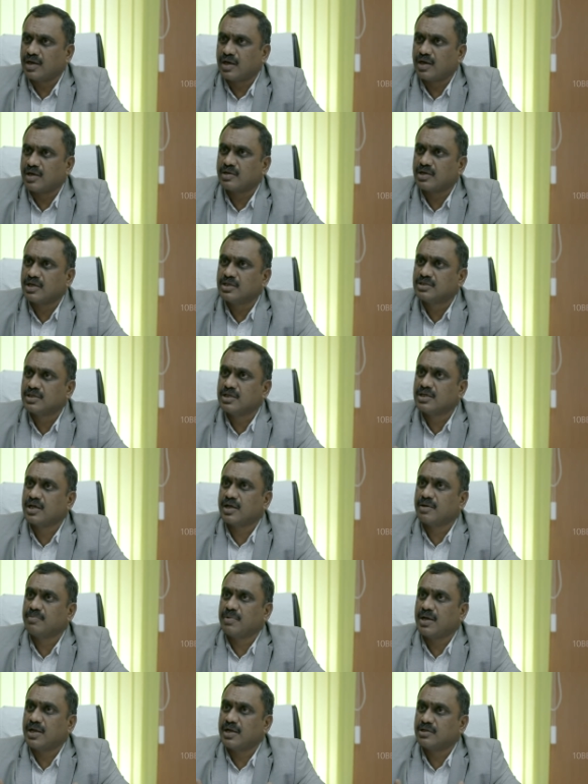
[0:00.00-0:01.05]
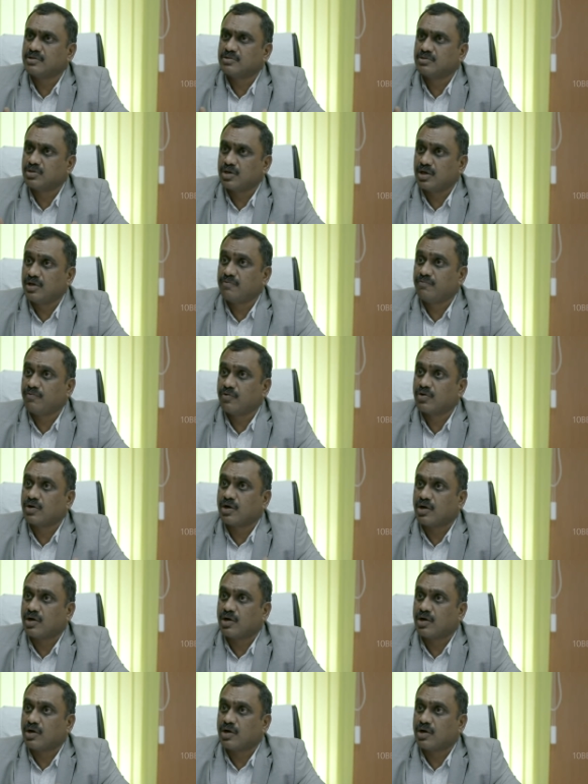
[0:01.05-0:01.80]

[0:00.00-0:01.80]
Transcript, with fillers: at least he can manage three, four